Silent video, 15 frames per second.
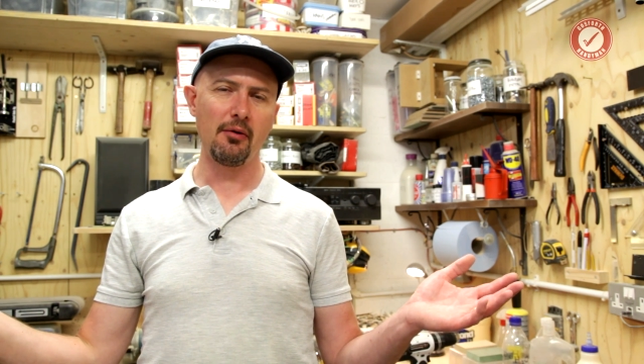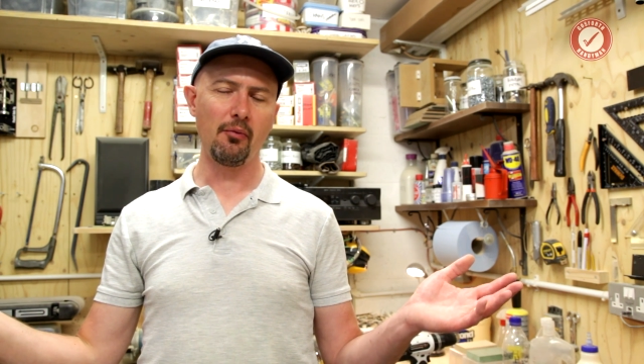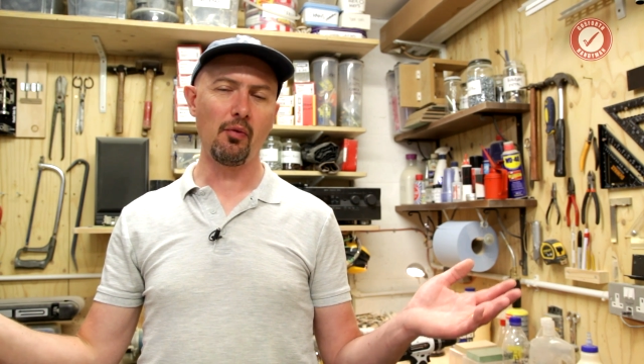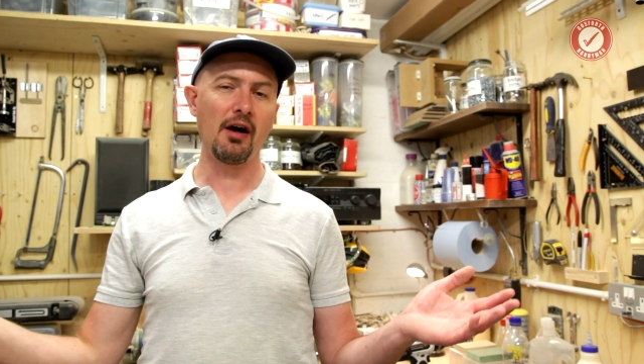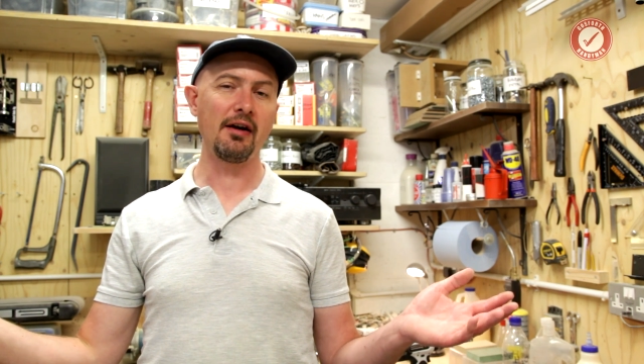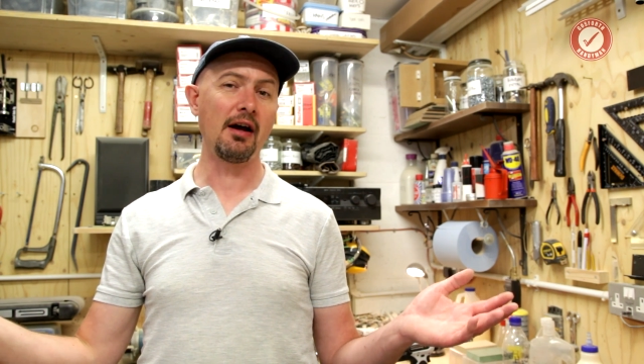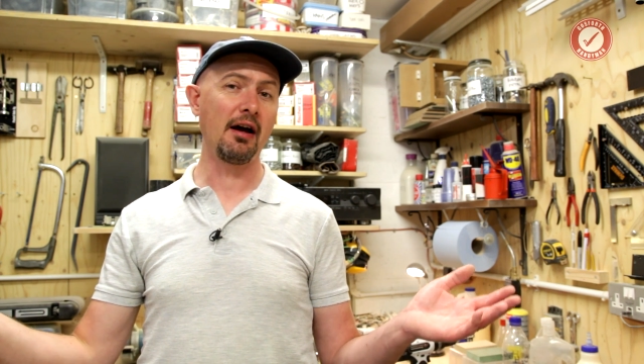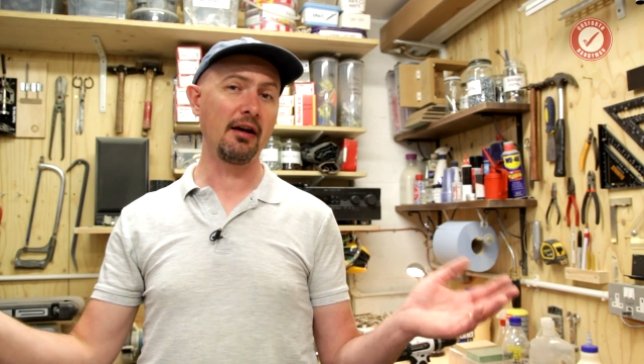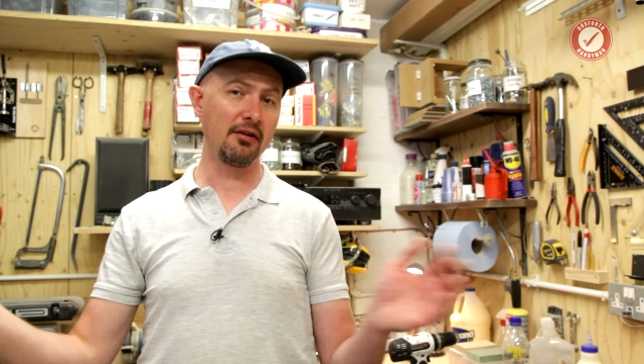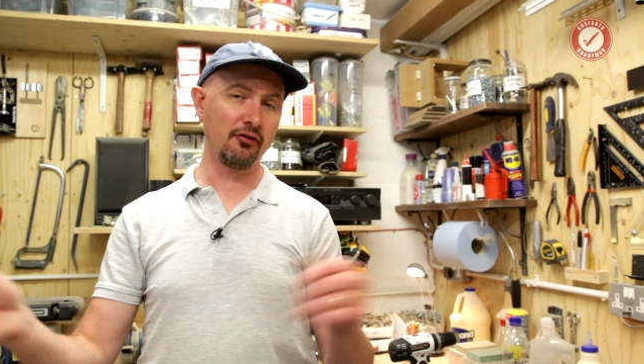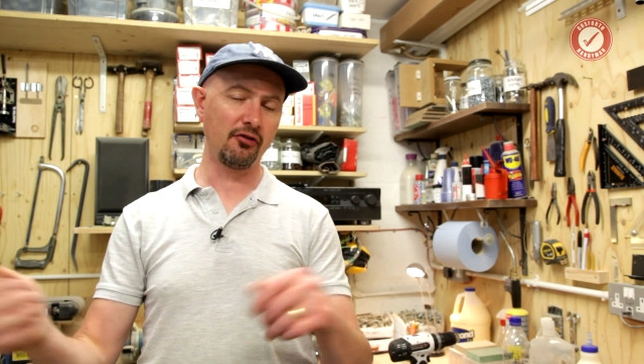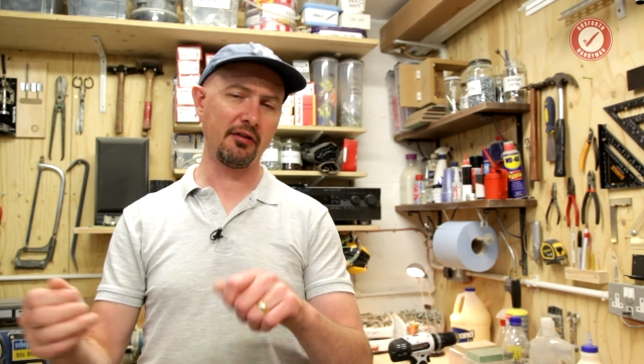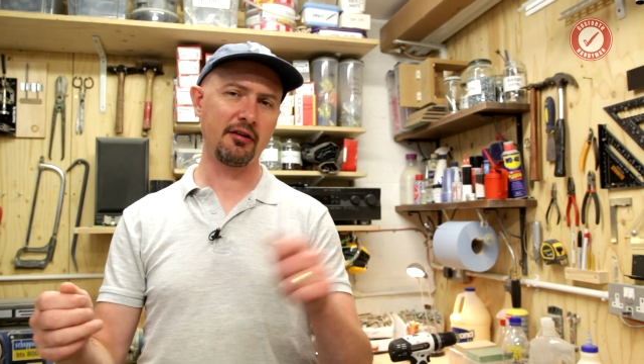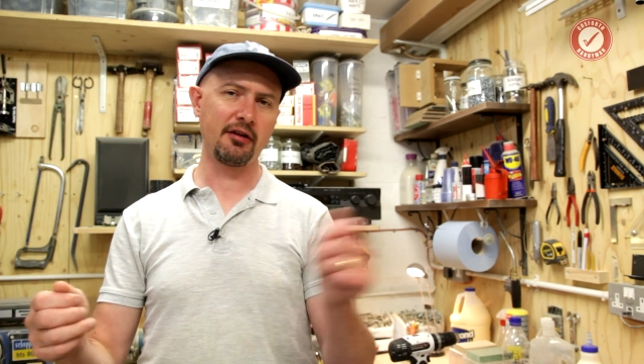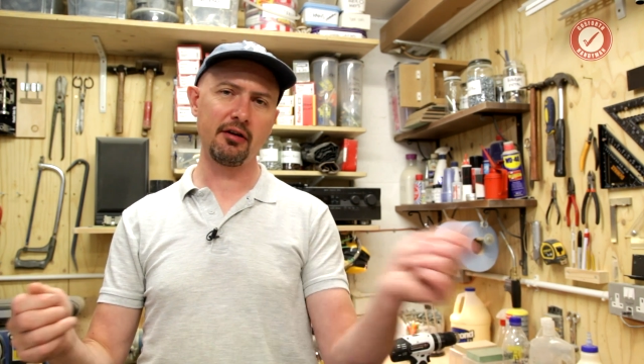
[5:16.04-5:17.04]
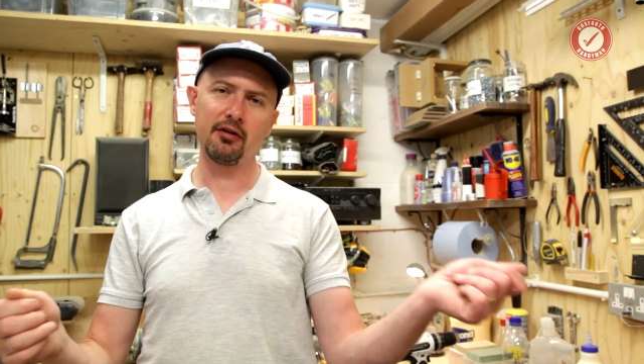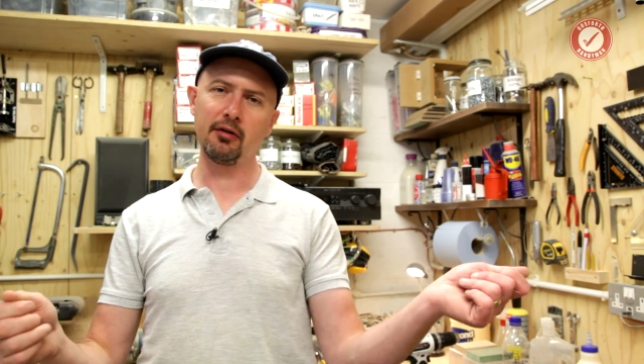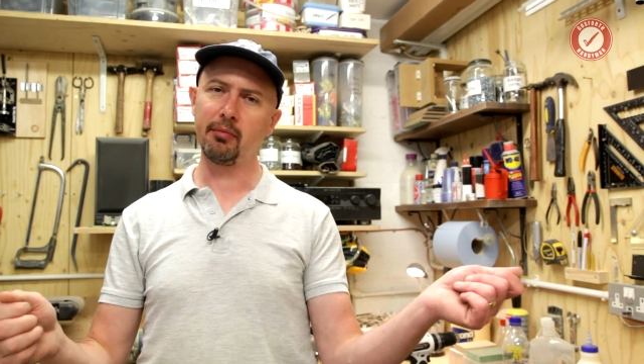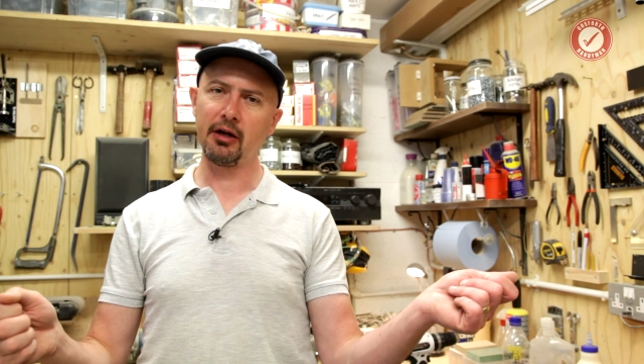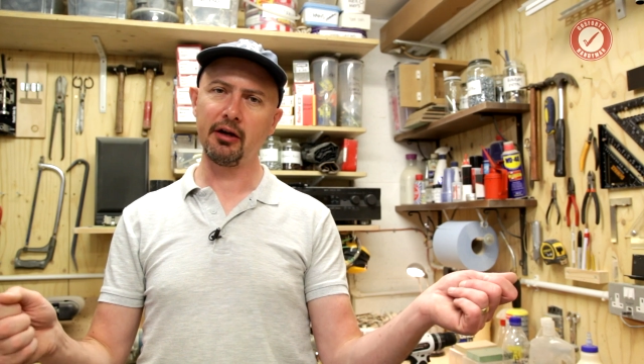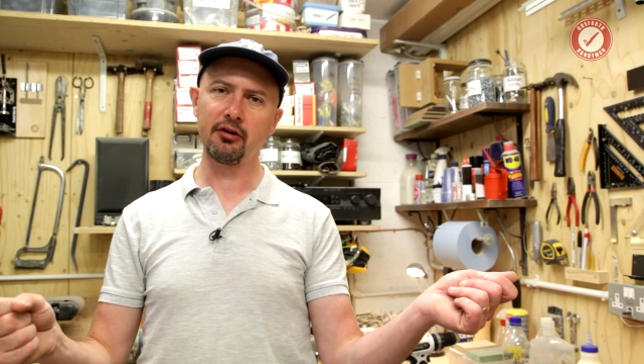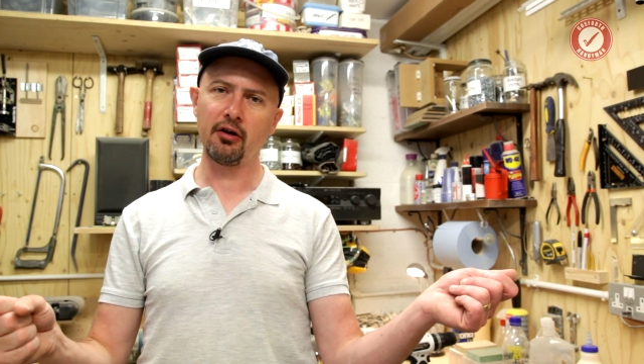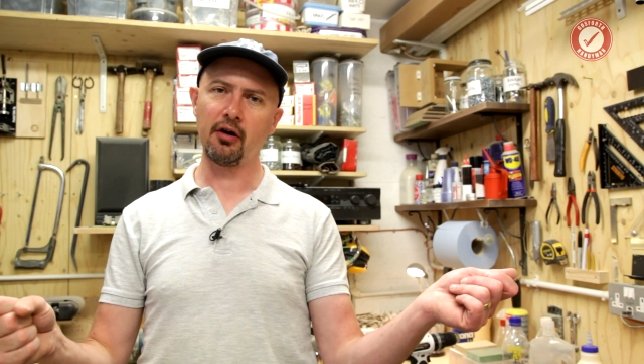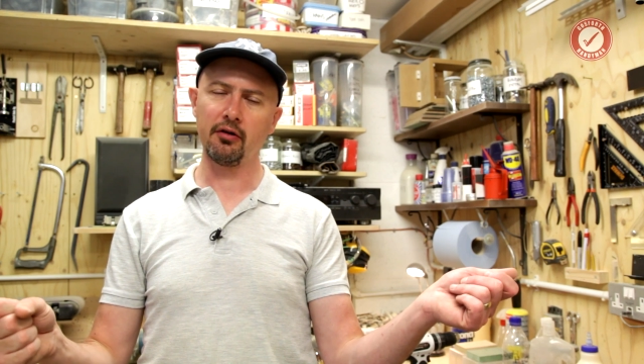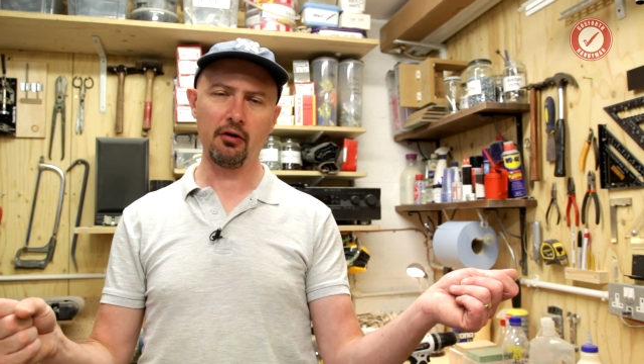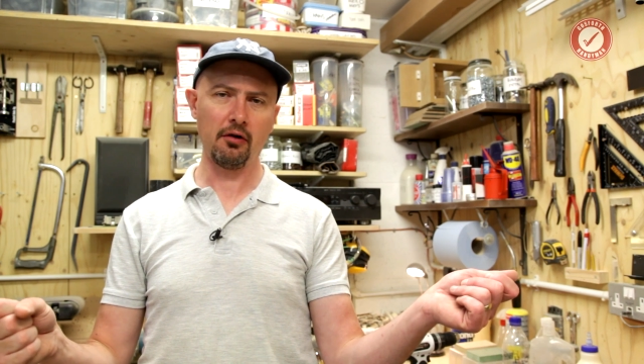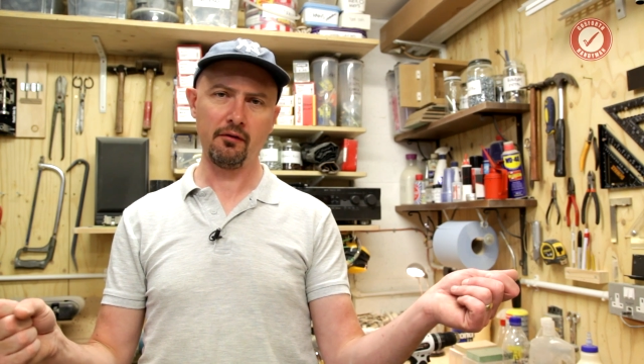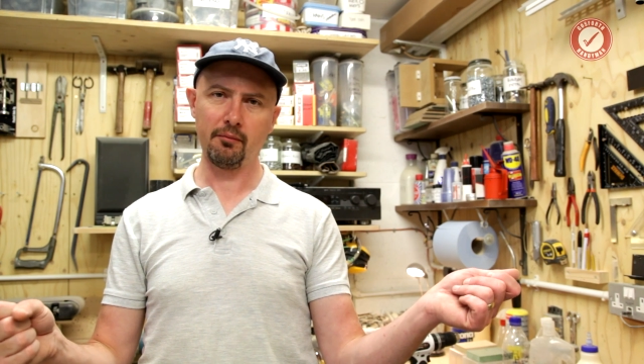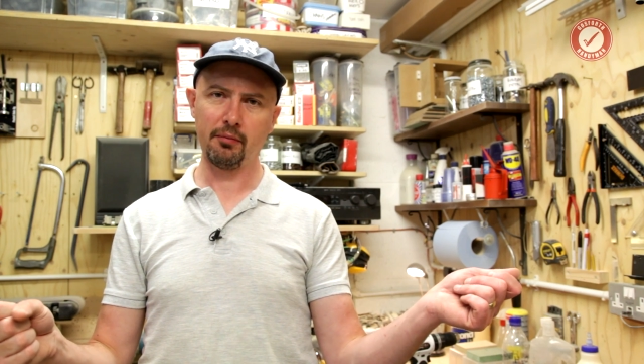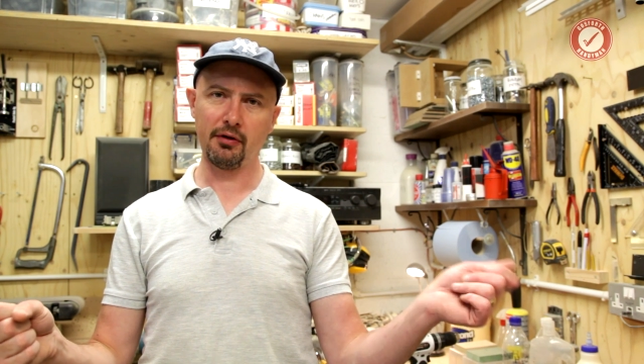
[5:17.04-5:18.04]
why I hadn't just taken the blade guard off,